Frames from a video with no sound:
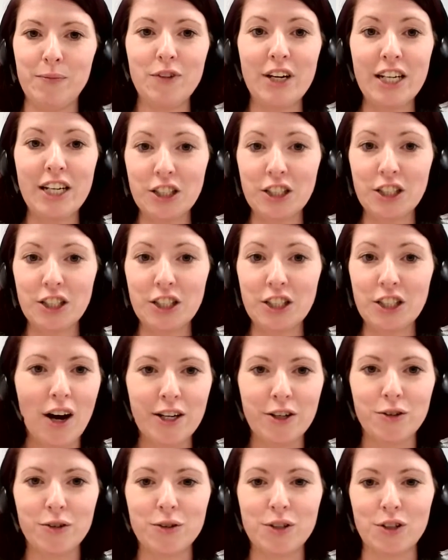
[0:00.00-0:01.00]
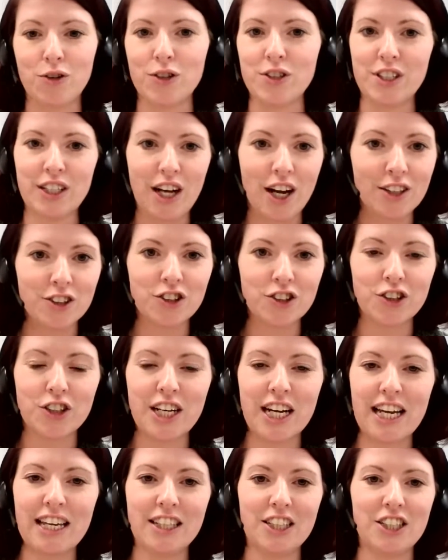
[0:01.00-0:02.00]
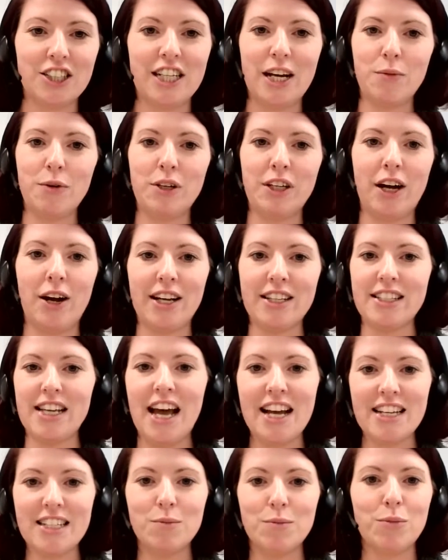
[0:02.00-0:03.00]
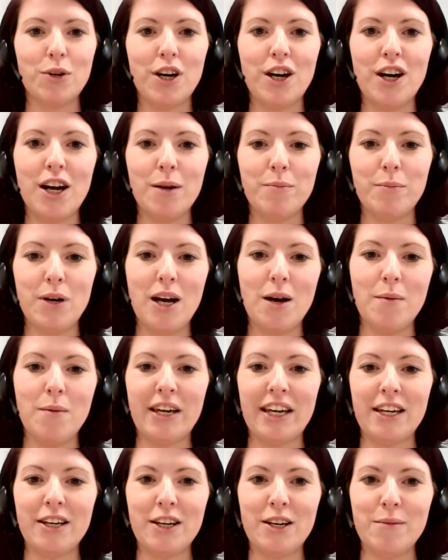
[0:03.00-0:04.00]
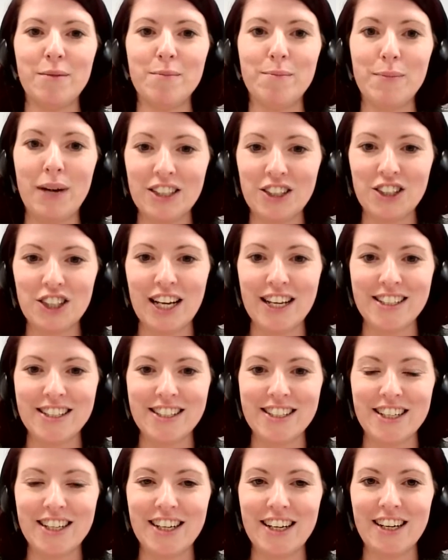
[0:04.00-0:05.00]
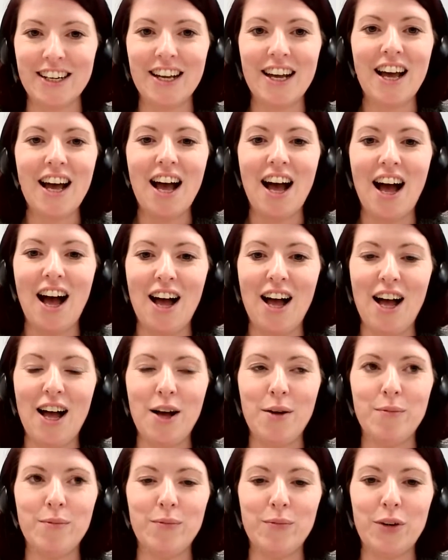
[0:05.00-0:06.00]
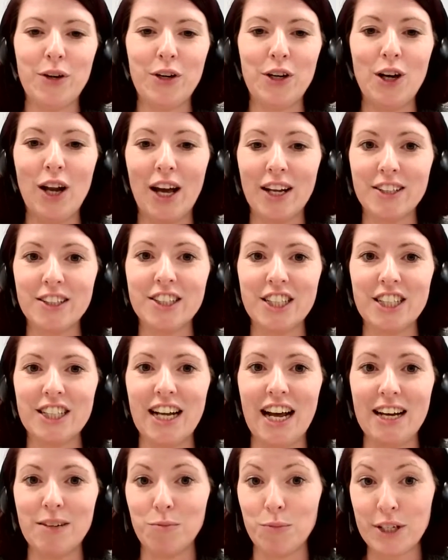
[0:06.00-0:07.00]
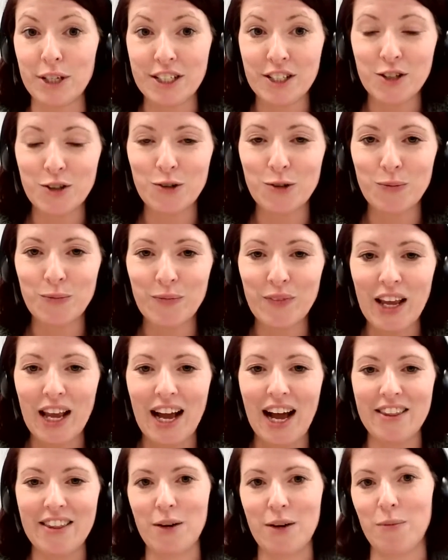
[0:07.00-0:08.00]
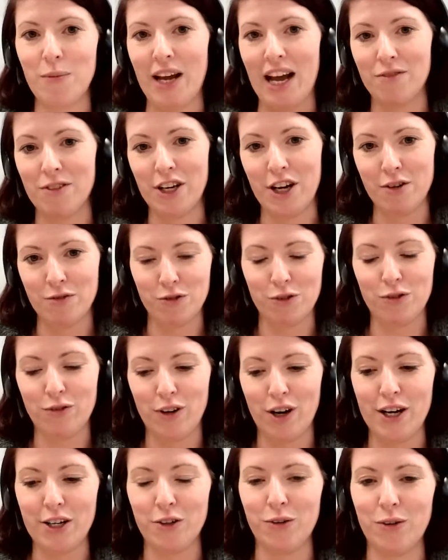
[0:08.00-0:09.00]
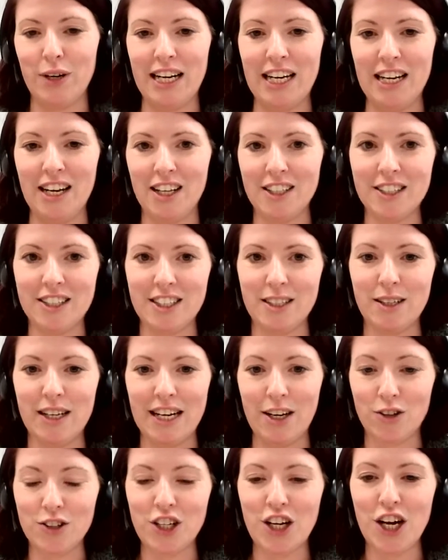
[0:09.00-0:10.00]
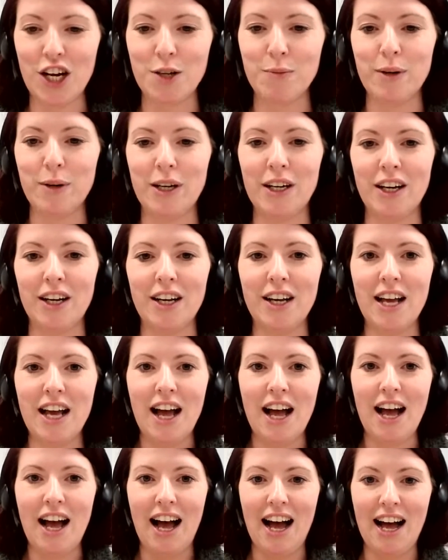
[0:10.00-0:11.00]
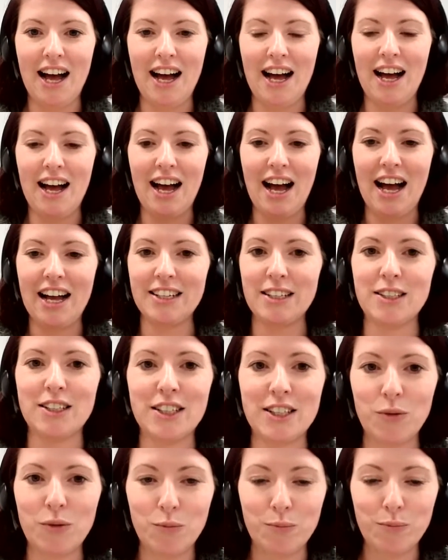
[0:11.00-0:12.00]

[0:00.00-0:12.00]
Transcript: regional finals across the country. This year, we're going to Edinburgh, Birmingham, Manchester, London and Bristol. And then we have an overall final in London in October. And